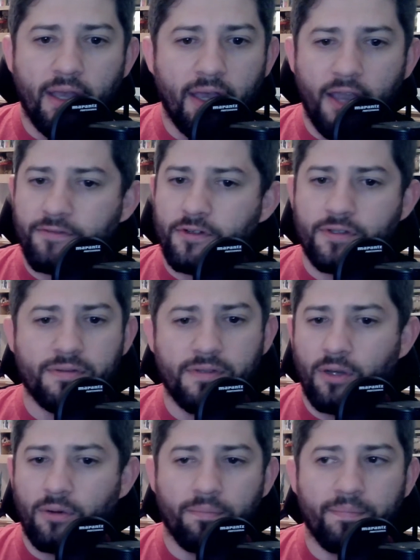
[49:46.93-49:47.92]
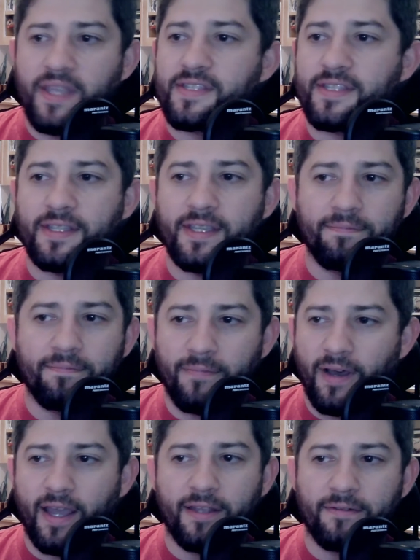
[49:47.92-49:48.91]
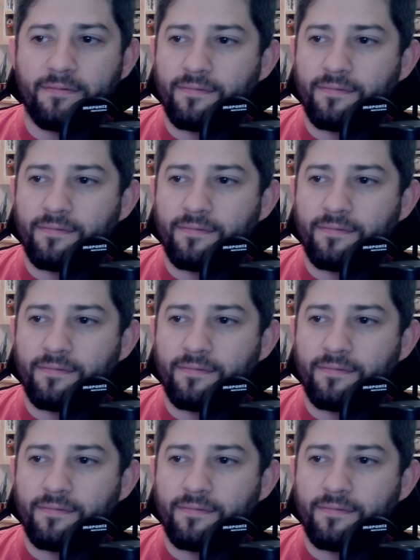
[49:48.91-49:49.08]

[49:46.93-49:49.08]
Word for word: after, you know, basically I,